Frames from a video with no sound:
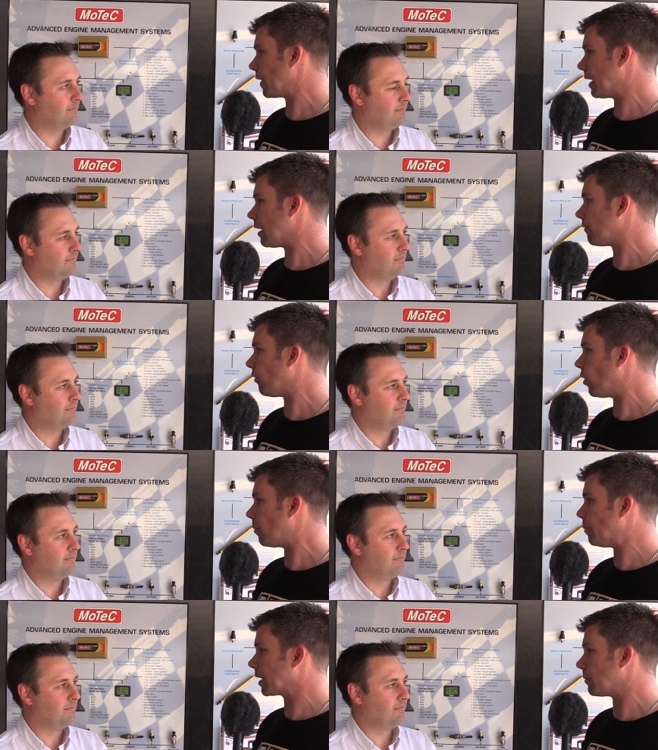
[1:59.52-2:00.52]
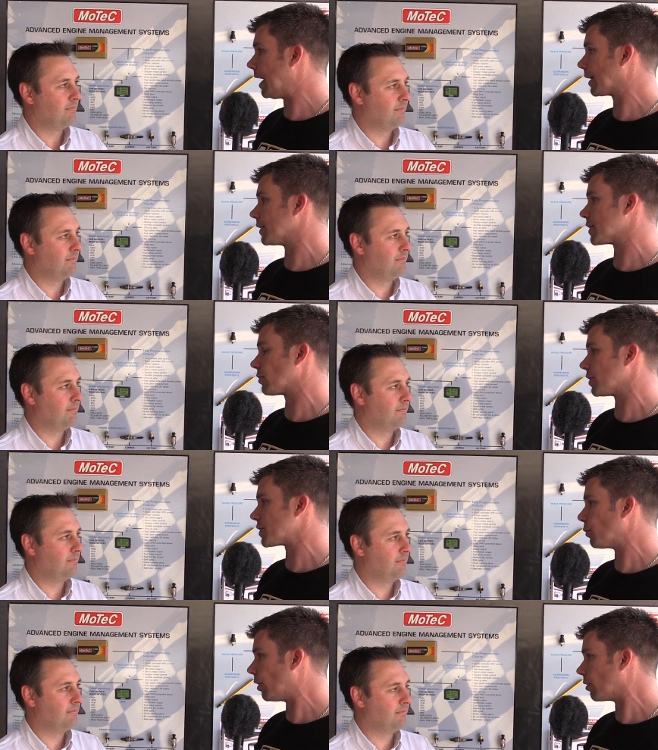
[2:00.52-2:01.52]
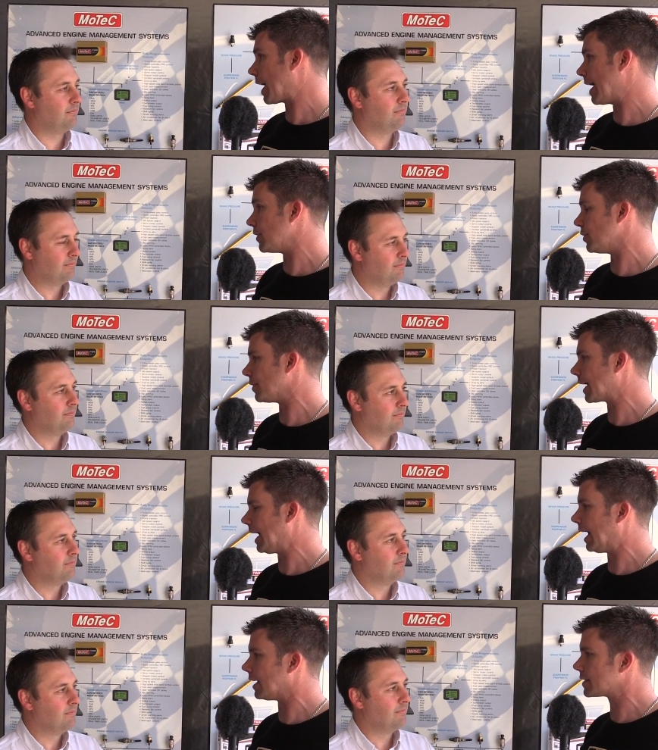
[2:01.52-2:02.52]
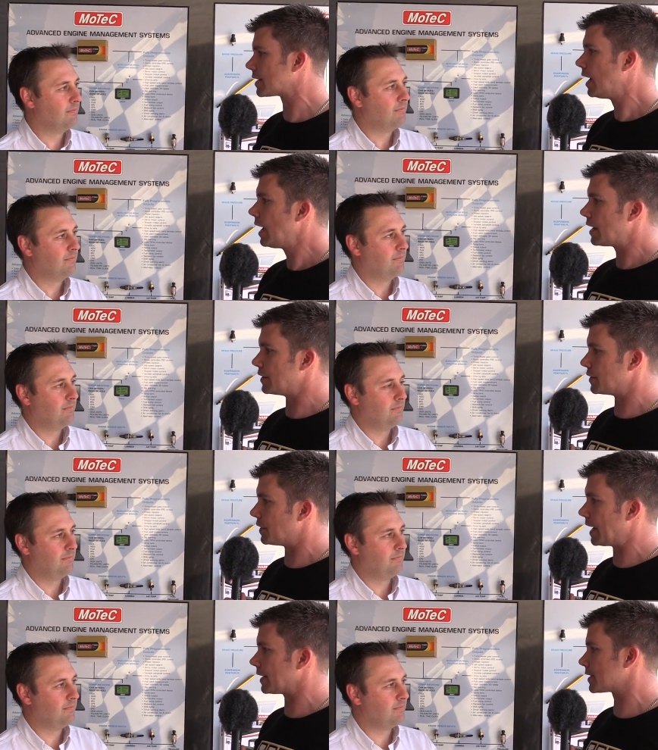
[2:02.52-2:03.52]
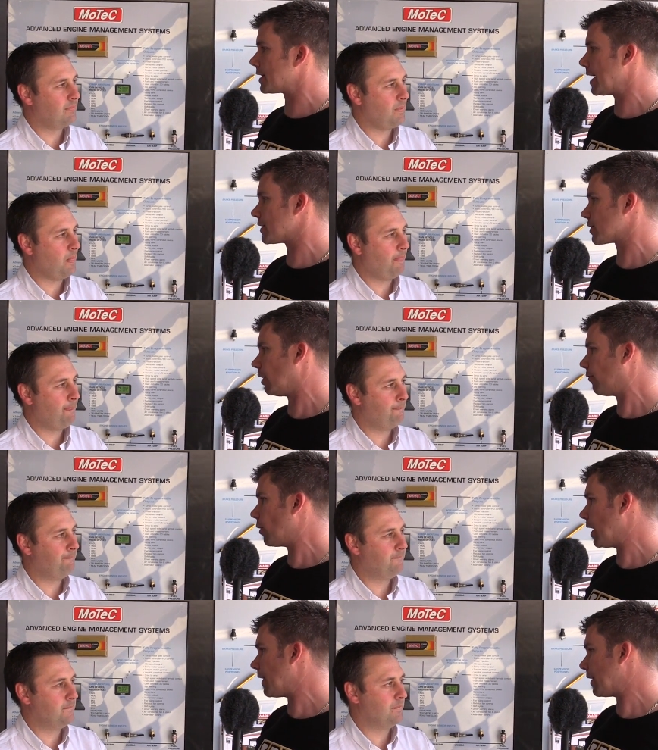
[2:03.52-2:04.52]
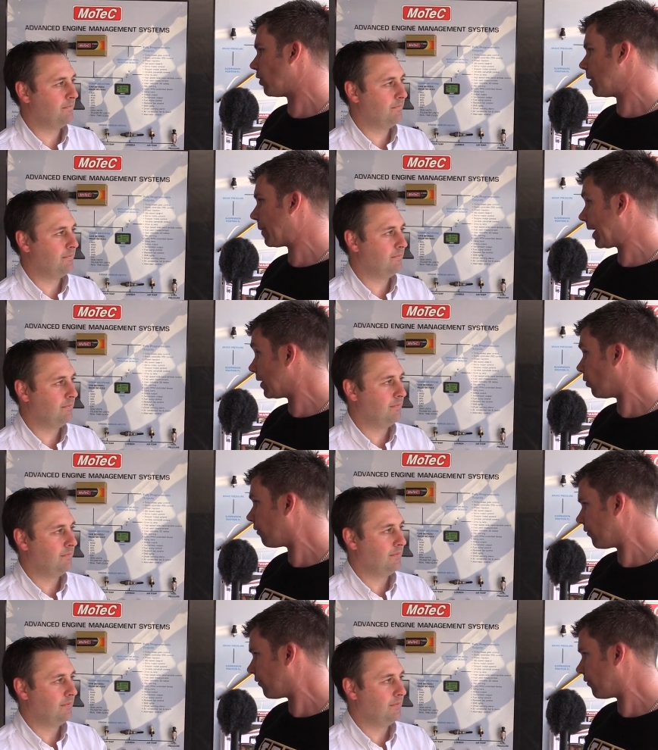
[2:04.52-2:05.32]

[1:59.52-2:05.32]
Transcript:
Speaker 1: there for big markets across the world and new cars. That, that software, that IP or